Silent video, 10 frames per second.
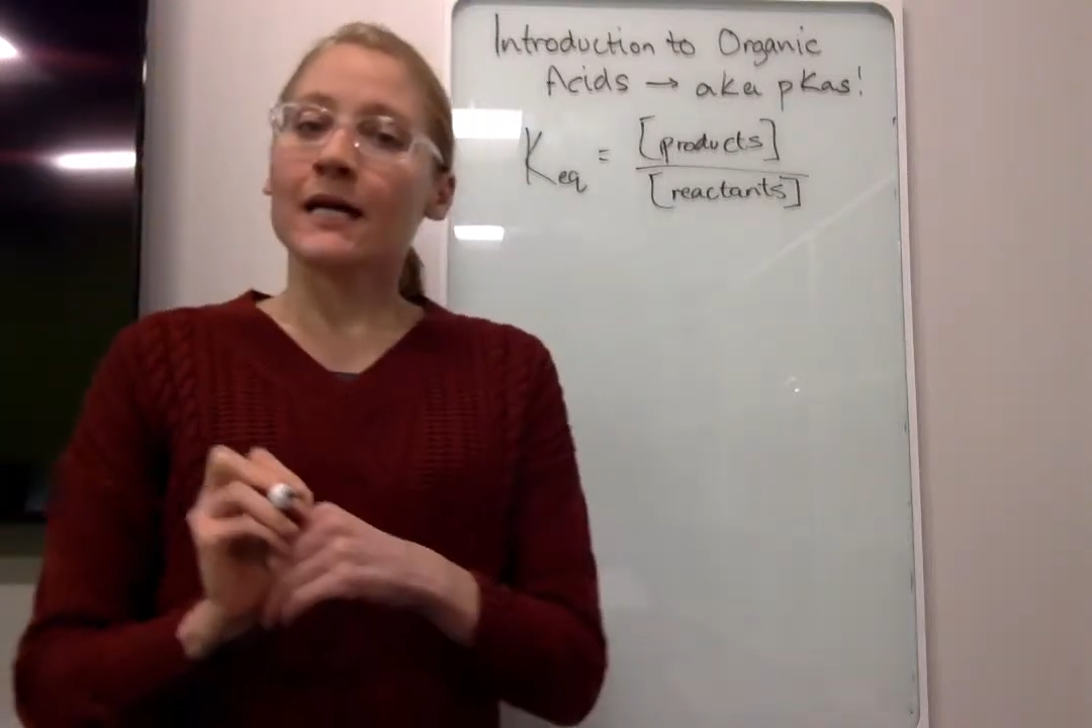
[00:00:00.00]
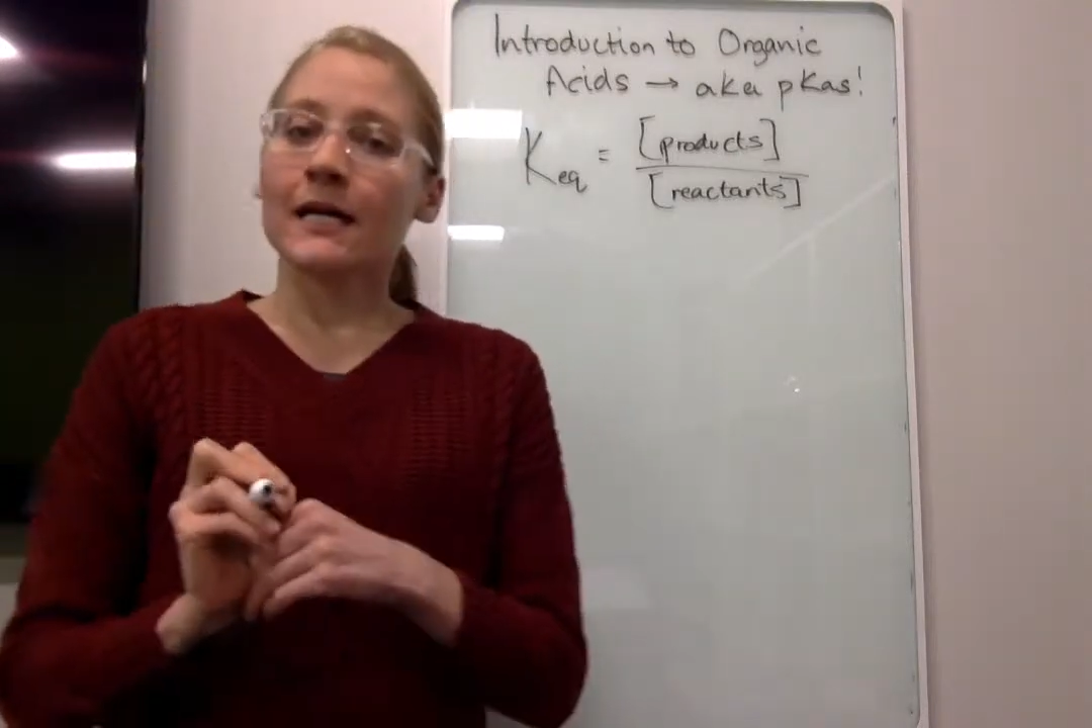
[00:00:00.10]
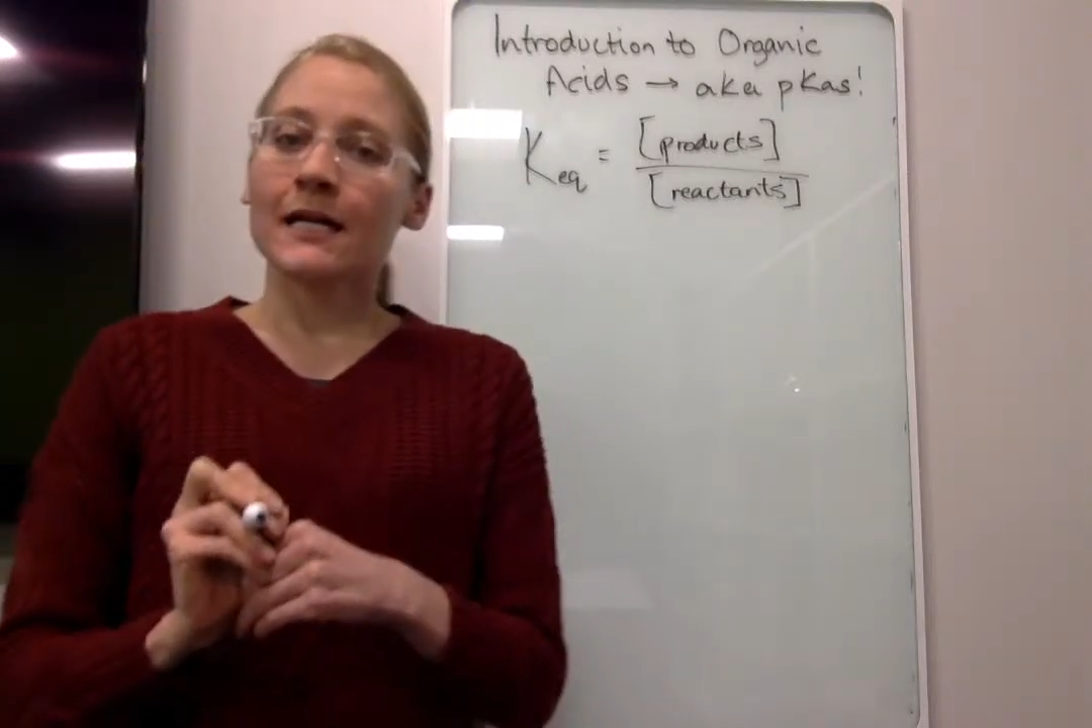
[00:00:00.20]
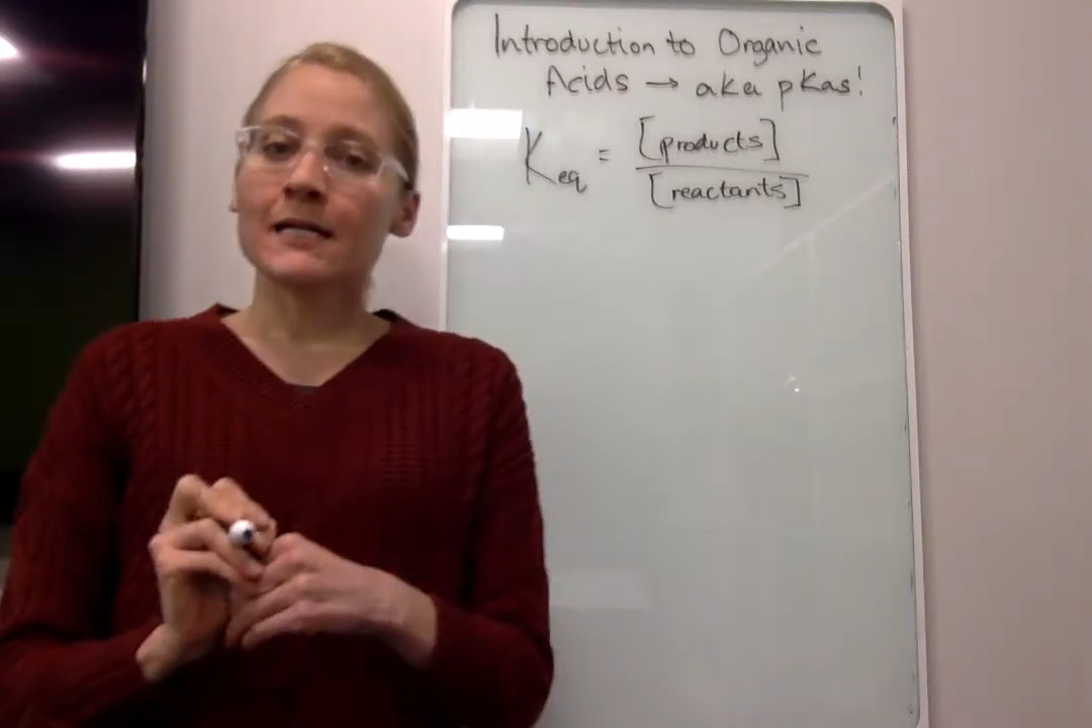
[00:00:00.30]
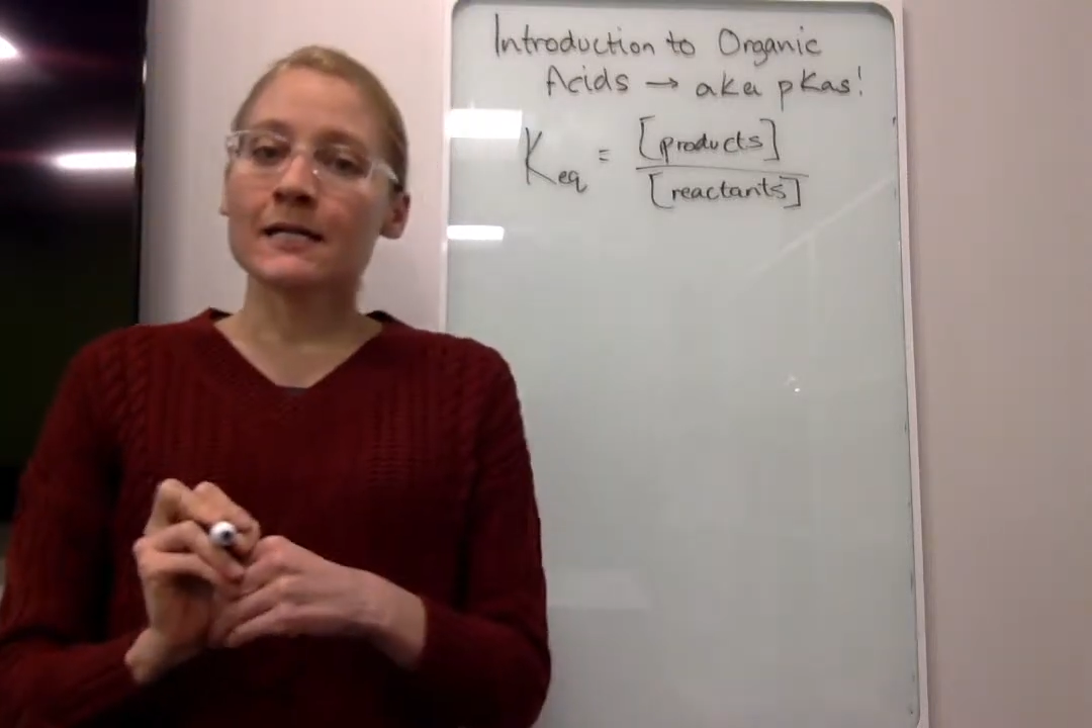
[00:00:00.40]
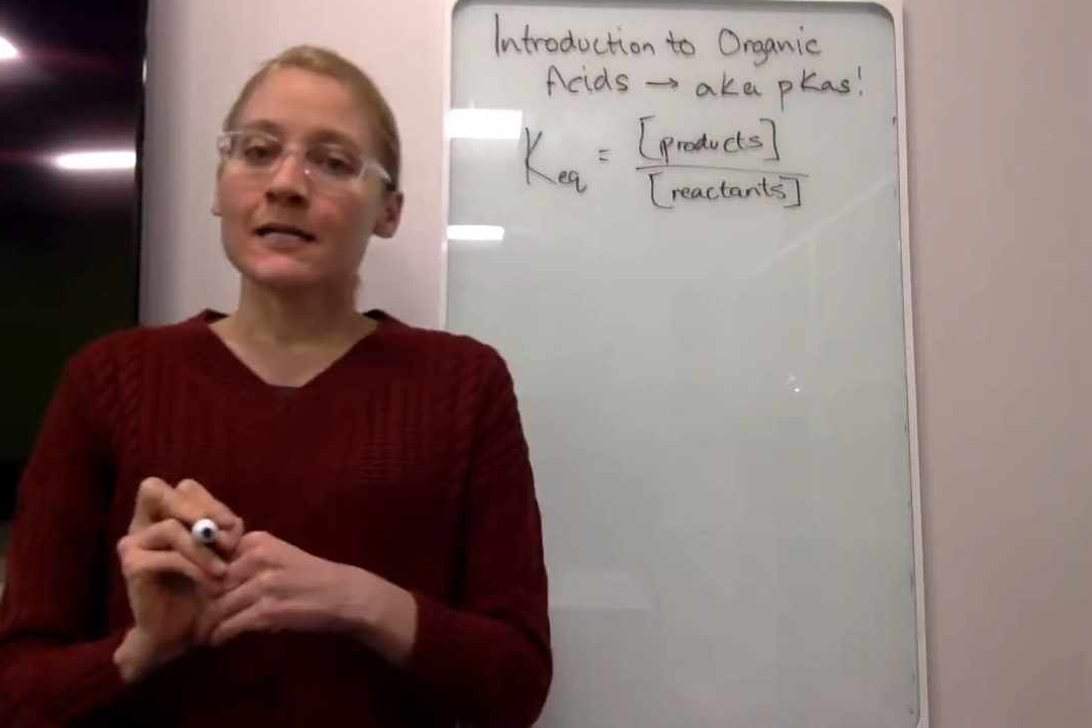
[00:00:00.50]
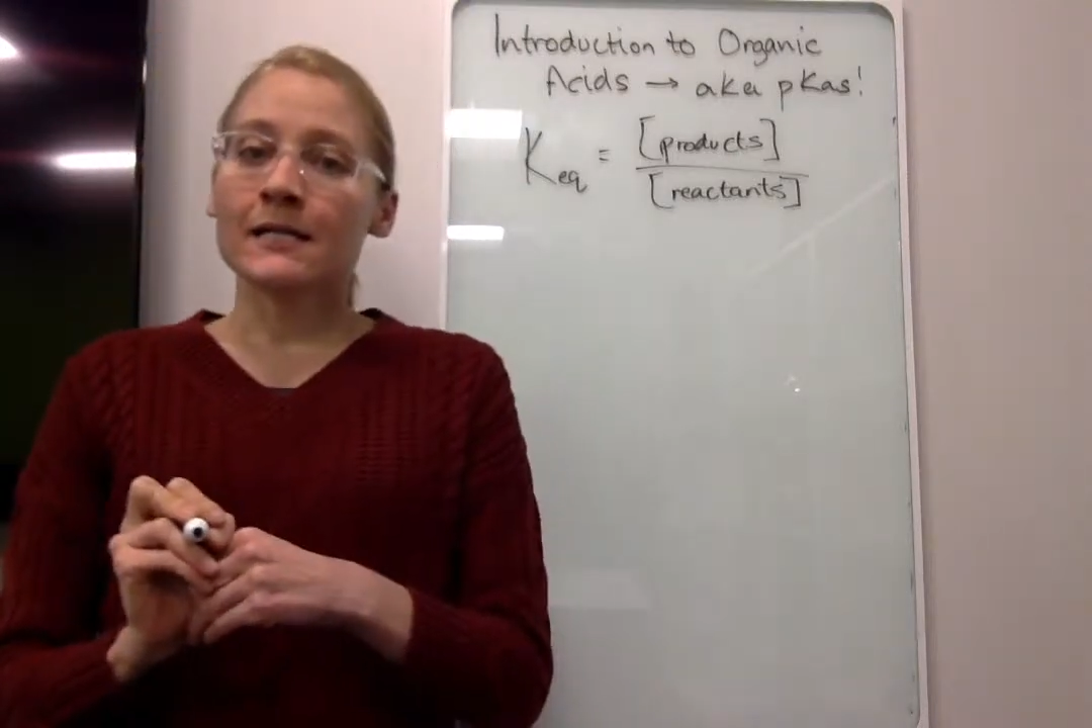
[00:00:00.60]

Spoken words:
in